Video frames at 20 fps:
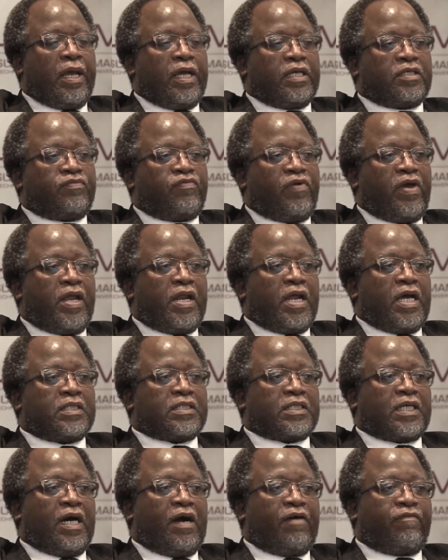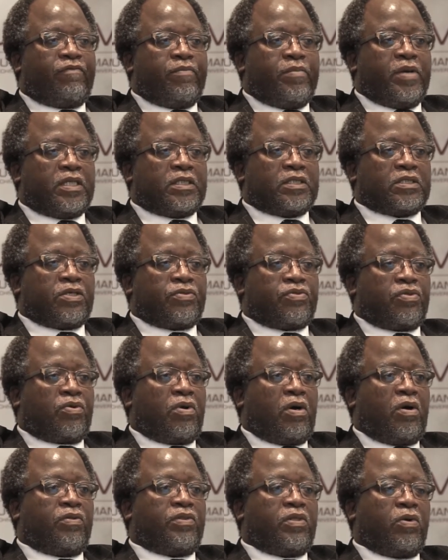as various governments
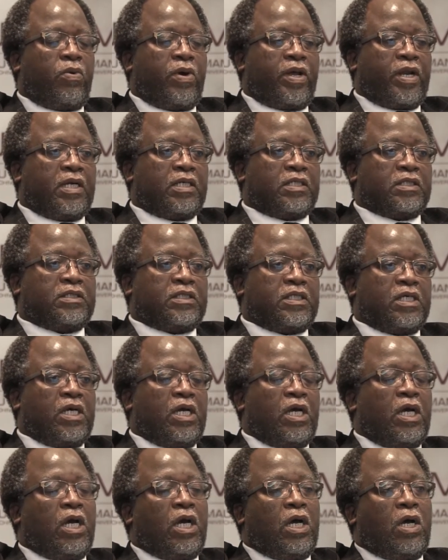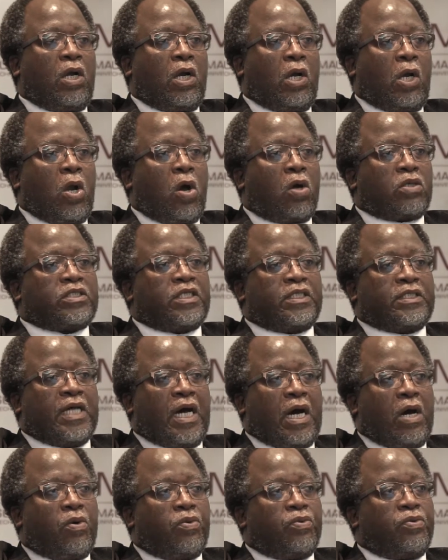throughout the world locked
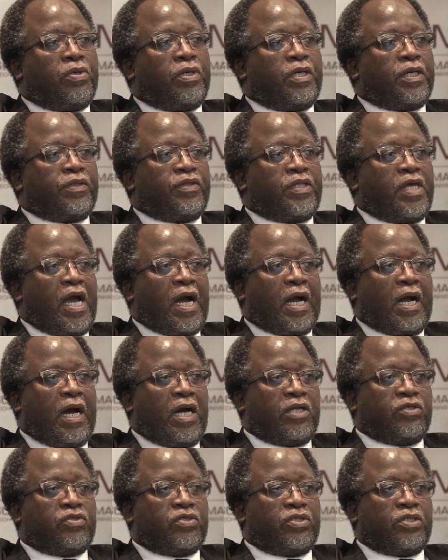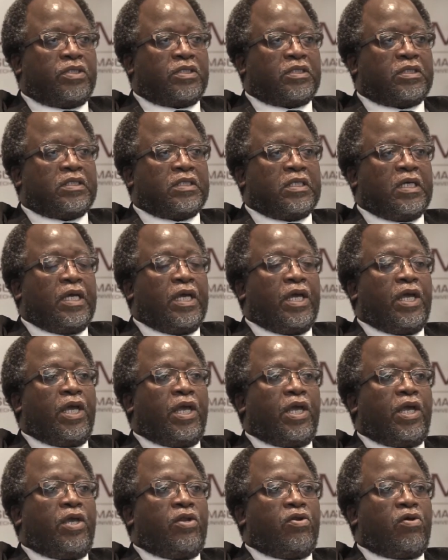down their countries
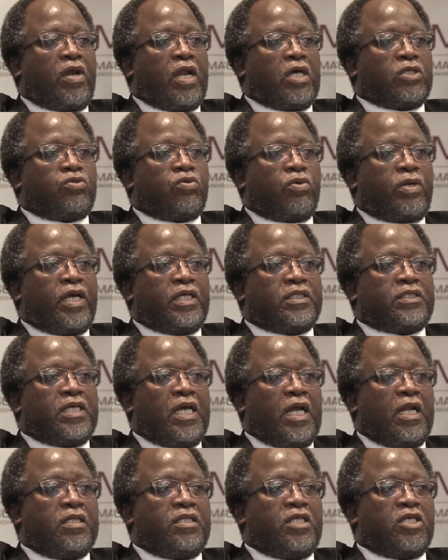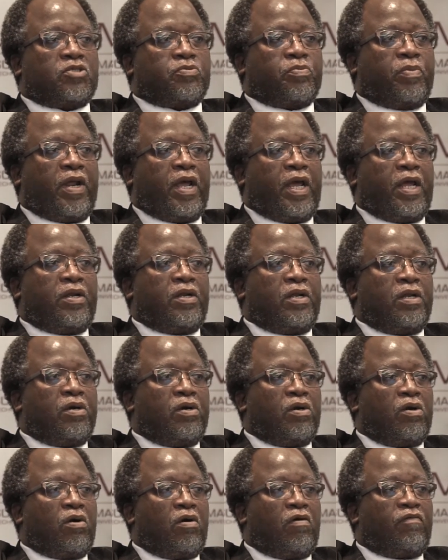in order to curtail the spread
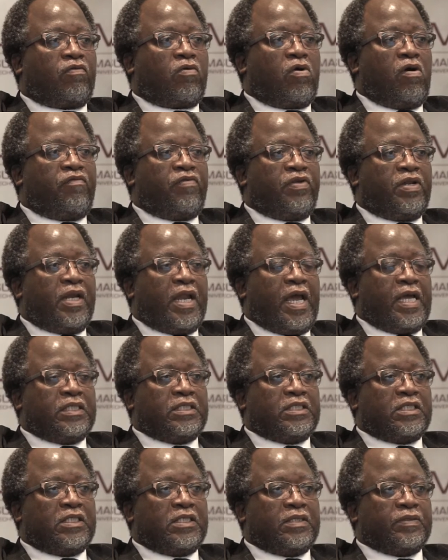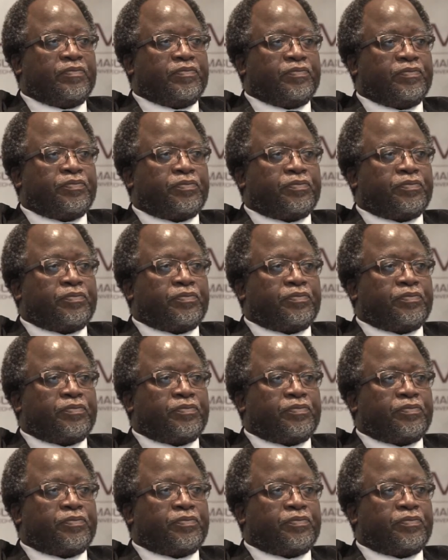of COVID-19.